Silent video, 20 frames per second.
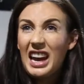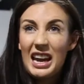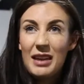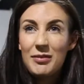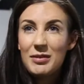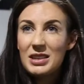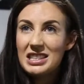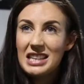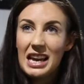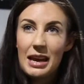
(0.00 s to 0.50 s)

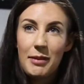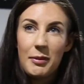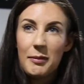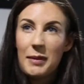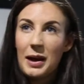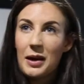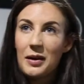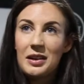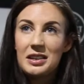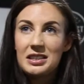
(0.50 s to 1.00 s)
came the same
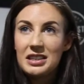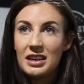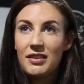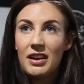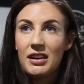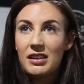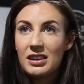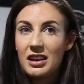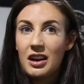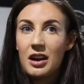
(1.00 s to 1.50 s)
amount as I've
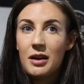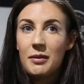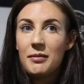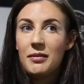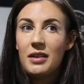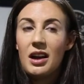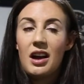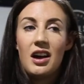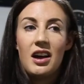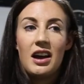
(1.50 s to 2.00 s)
had to come.
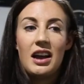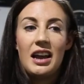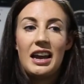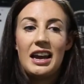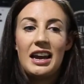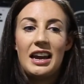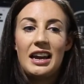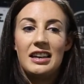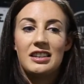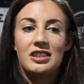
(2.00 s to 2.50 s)

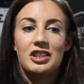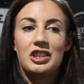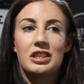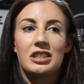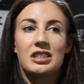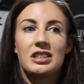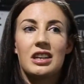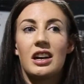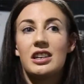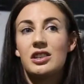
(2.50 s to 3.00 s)
I
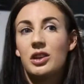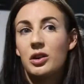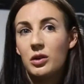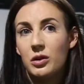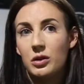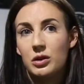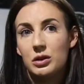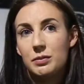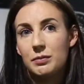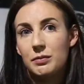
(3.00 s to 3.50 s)

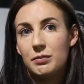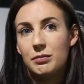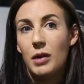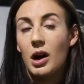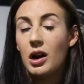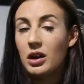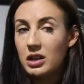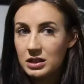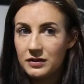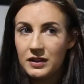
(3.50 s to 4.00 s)
told
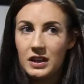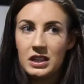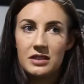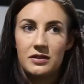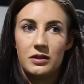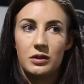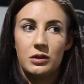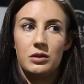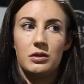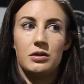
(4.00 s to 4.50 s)
Marcus
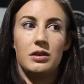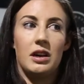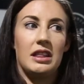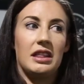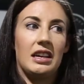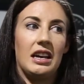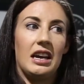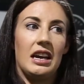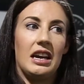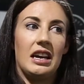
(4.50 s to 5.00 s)
first of all,
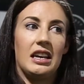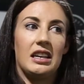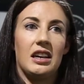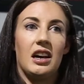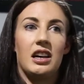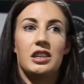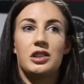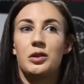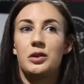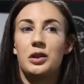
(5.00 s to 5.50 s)
and
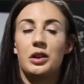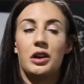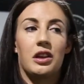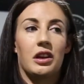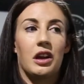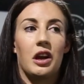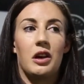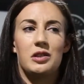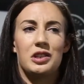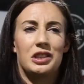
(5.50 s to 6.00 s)
then I told the
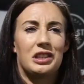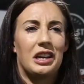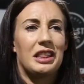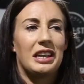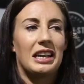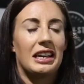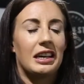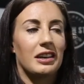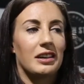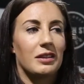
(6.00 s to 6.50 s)
other coaches. And I
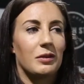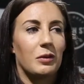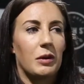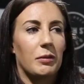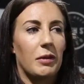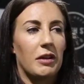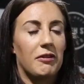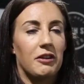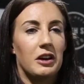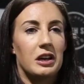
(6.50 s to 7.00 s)
think one
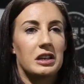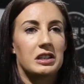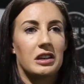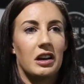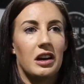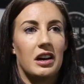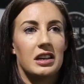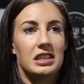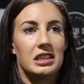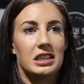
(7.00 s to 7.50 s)
of my first
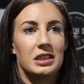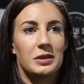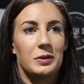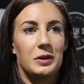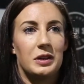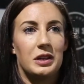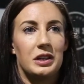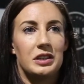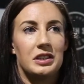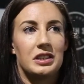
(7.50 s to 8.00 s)
classes
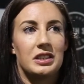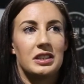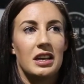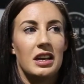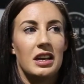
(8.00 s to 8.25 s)
was